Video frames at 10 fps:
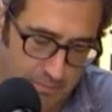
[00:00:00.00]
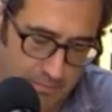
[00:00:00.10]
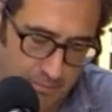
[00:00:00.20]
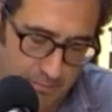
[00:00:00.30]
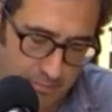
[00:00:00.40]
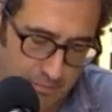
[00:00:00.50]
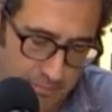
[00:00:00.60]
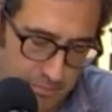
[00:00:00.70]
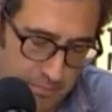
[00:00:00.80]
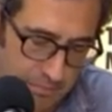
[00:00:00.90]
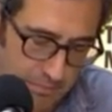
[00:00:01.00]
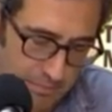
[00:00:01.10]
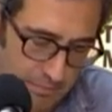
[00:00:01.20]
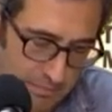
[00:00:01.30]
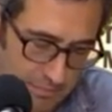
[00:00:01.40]

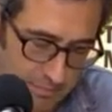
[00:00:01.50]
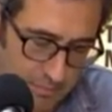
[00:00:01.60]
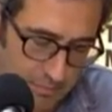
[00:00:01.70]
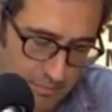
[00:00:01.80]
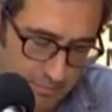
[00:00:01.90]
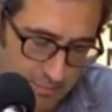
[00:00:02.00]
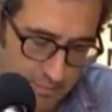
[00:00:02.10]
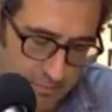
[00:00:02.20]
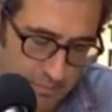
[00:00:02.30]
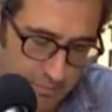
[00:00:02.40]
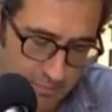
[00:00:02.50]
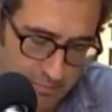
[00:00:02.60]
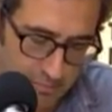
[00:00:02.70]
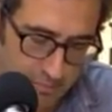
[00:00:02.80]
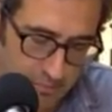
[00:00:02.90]

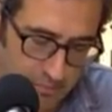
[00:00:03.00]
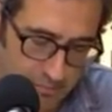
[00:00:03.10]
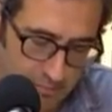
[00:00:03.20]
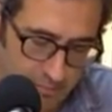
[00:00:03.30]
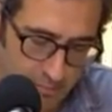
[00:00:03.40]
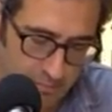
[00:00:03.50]
The person shown says nothing.